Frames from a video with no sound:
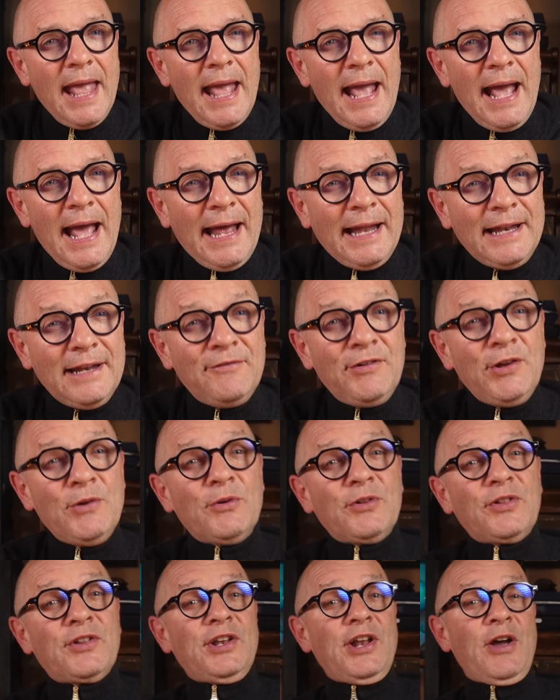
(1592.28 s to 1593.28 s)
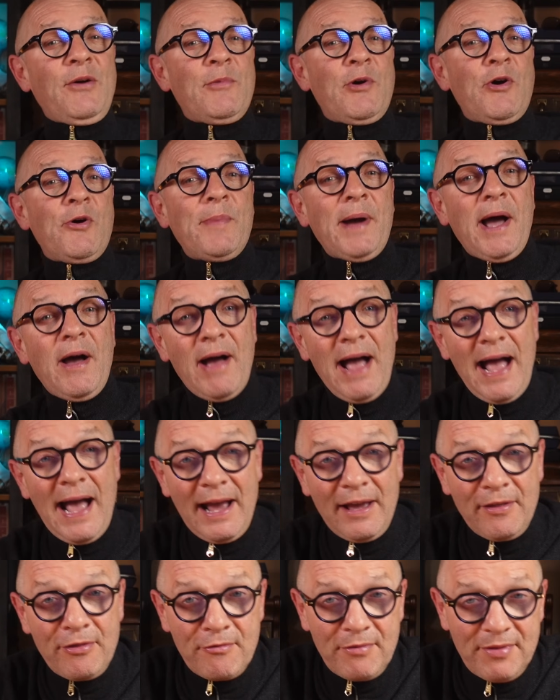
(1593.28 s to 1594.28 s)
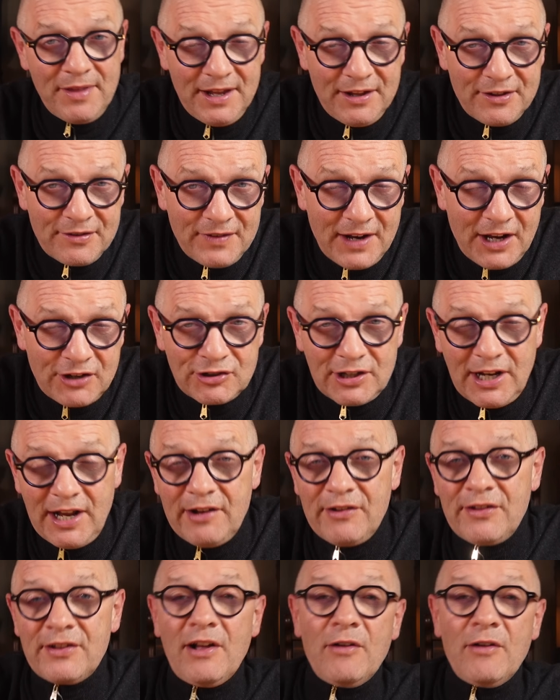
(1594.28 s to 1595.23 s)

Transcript: And if you want to know more about either of these flashlights,